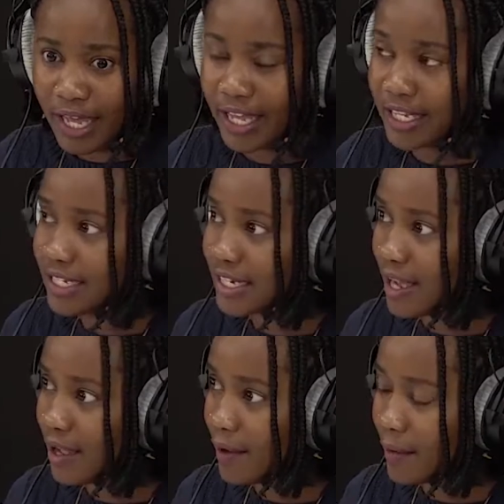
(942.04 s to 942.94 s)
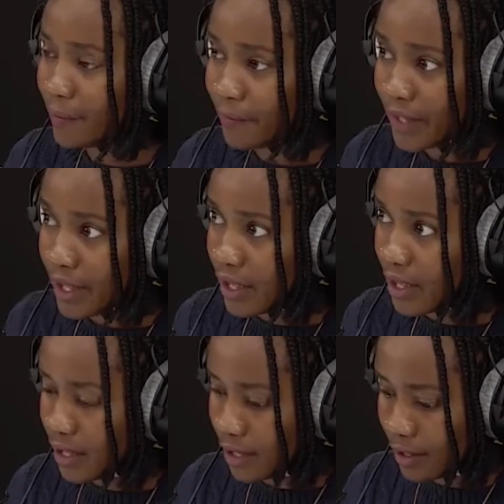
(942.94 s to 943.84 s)

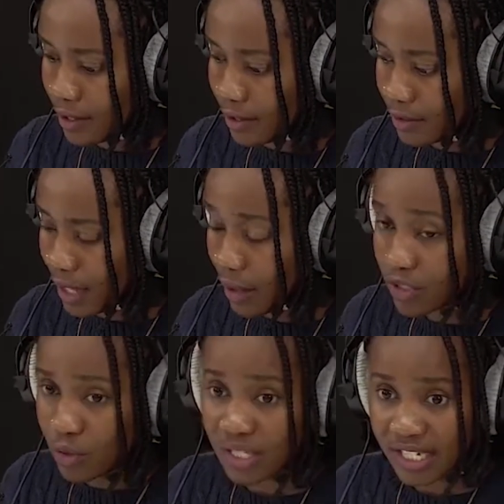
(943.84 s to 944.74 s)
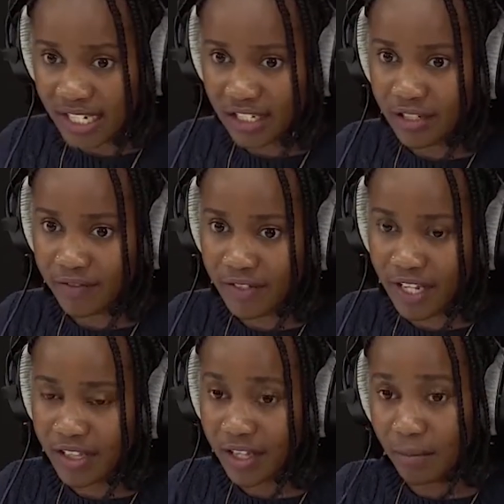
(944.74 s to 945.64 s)
Mm-hmm. And I was doing the night shift.
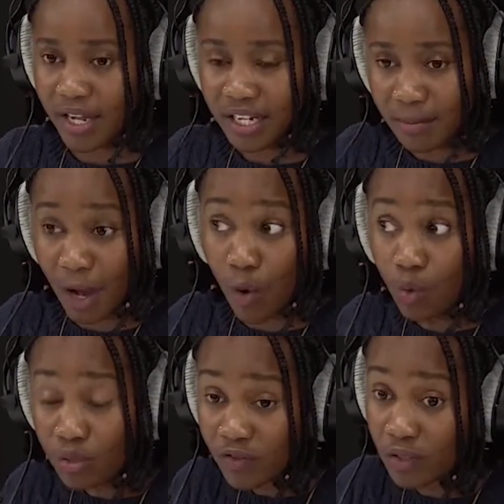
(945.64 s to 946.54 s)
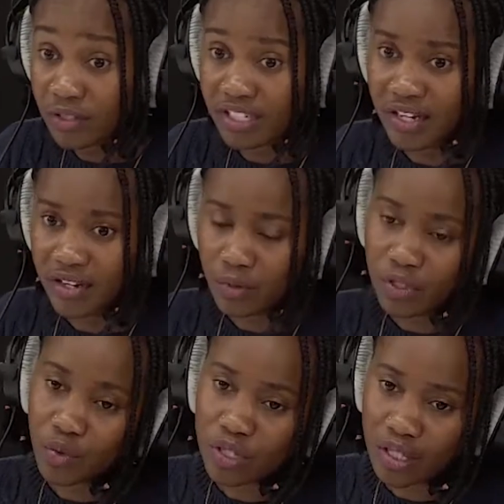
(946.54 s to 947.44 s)
Mm-hmm. And then my neighbor, who was volunteering,
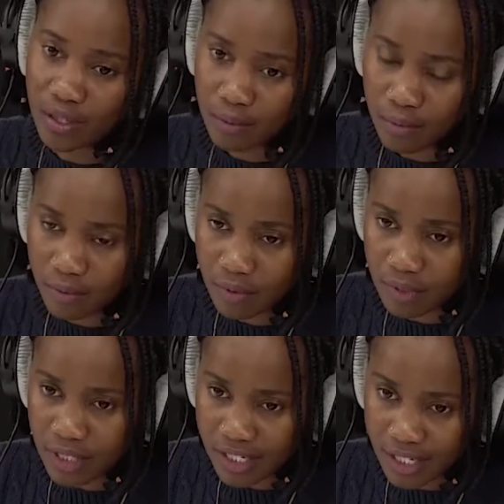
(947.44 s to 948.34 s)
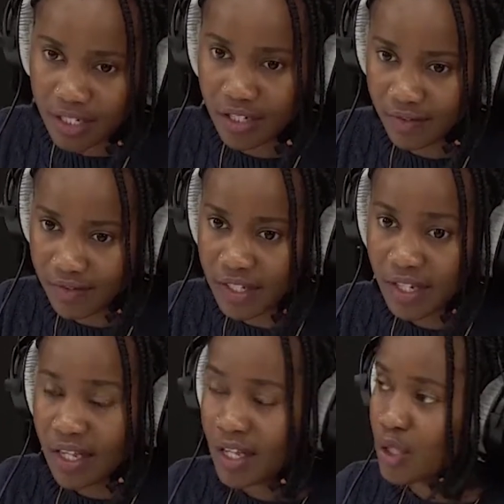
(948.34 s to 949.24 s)
was mm-hmm. doing the day shift.
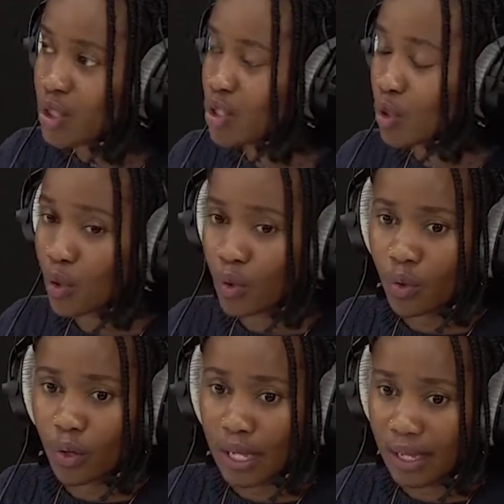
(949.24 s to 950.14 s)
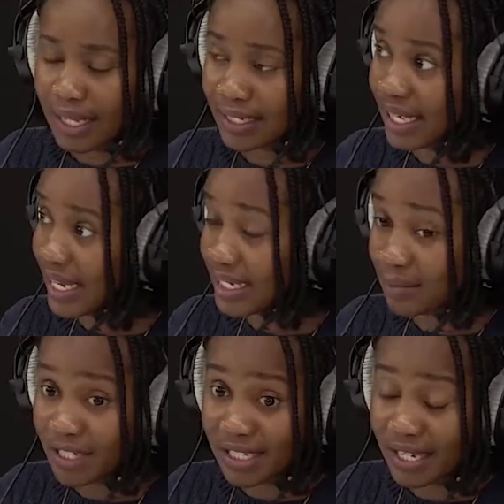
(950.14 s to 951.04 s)
So at night,
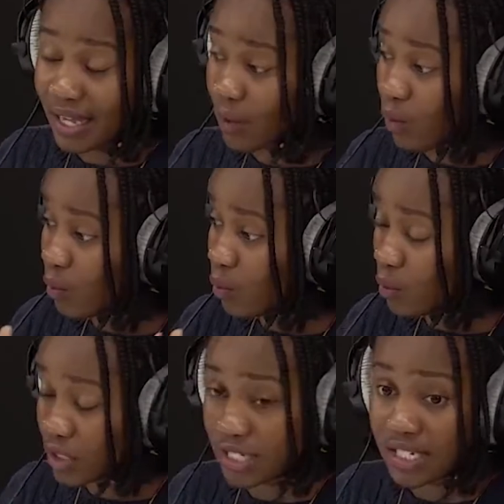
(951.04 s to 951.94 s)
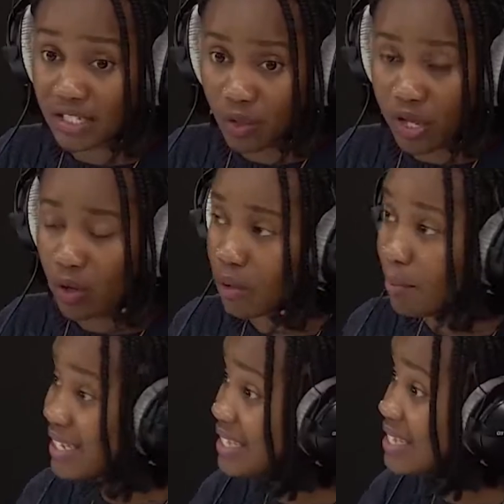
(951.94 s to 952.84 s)
I'm just like, what is going on? Mm.
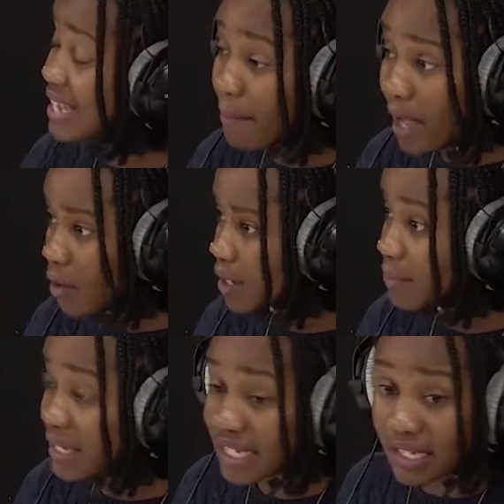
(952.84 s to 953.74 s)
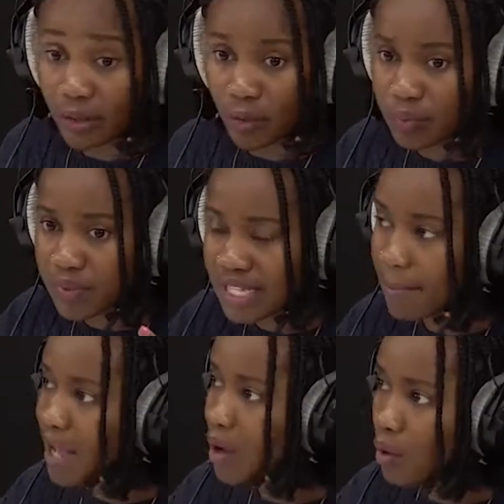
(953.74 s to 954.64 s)
But somehow, let me tell you,
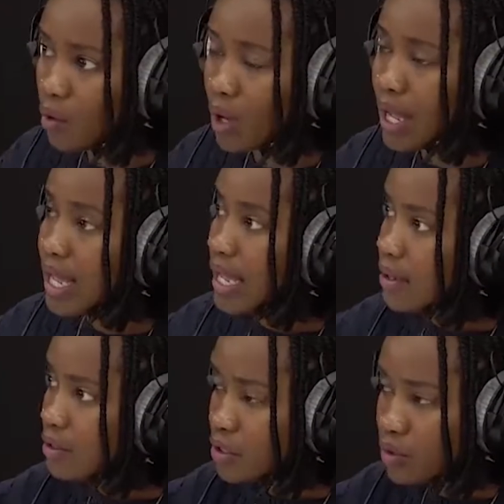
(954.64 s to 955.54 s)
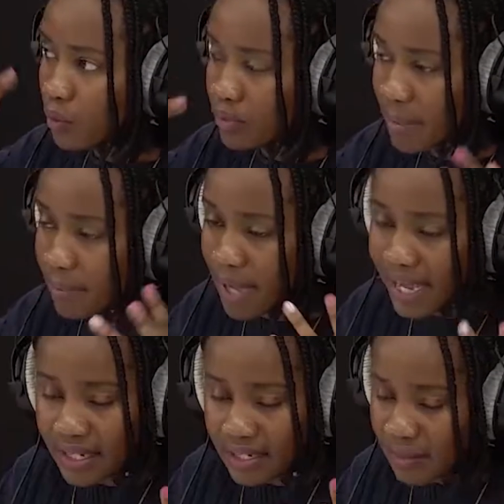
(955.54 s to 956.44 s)
somehow the
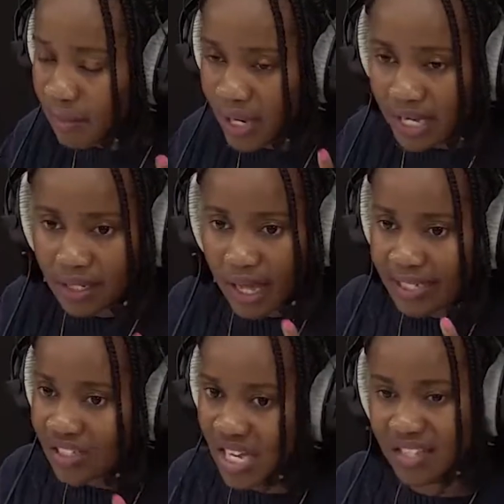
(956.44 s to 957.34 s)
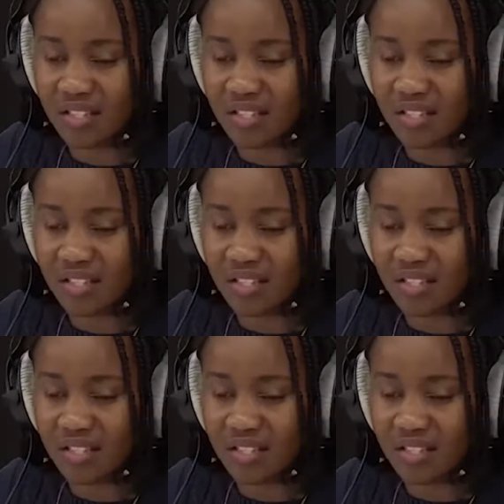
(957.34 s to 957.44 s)
mind, the brain adjusts.